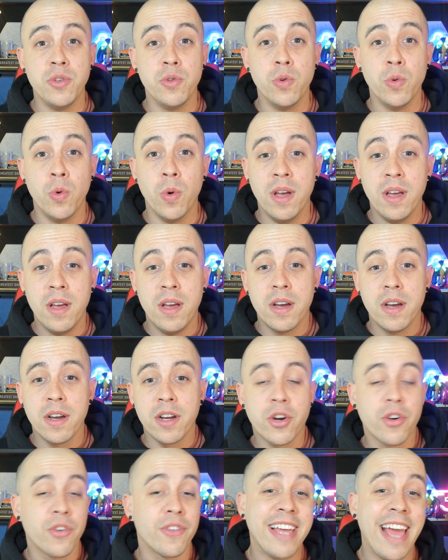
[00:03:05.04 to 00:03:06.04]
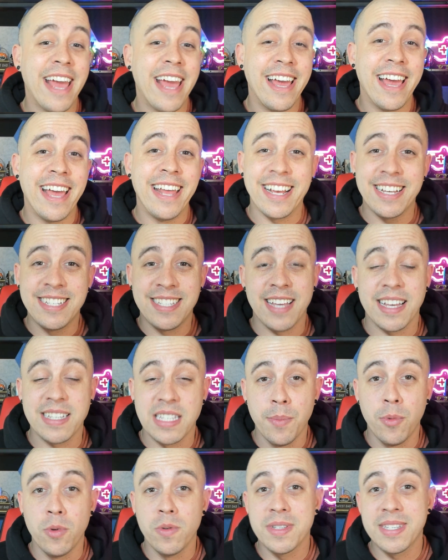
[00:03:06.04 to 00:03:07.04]
to create an
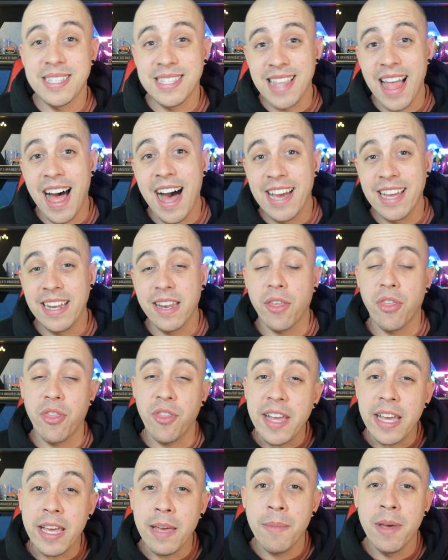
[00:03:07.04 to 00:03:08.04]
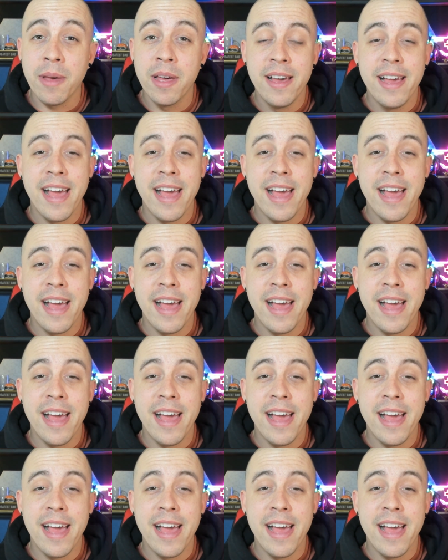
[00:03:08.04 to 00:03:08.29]
accessible slide theme